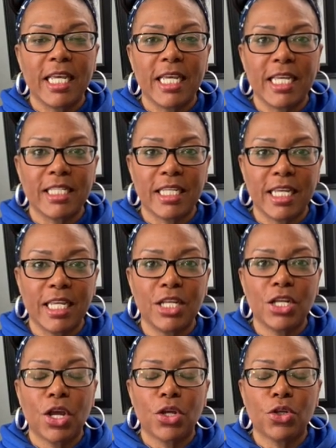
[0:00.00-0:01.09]
is
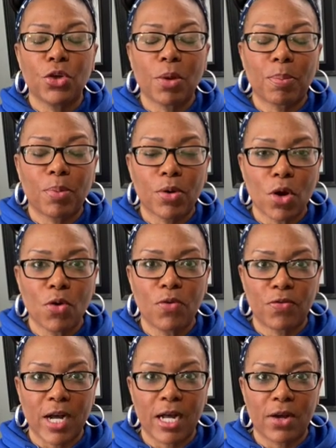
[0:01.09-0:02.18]
in your
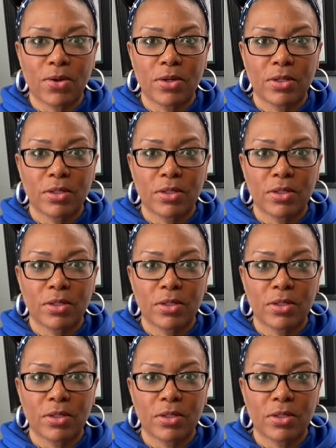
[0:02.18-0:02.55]
profile.